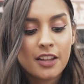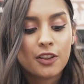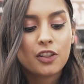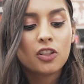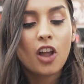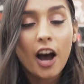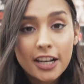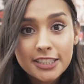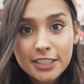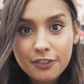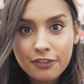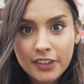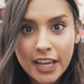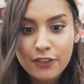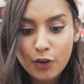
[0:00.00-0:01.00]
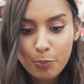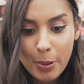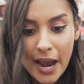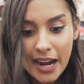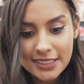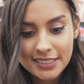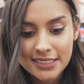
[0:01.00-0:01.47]
Lots of flavor
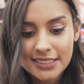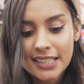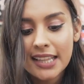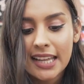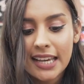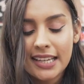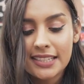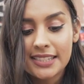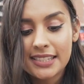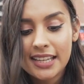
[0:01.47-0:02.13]
packed into this,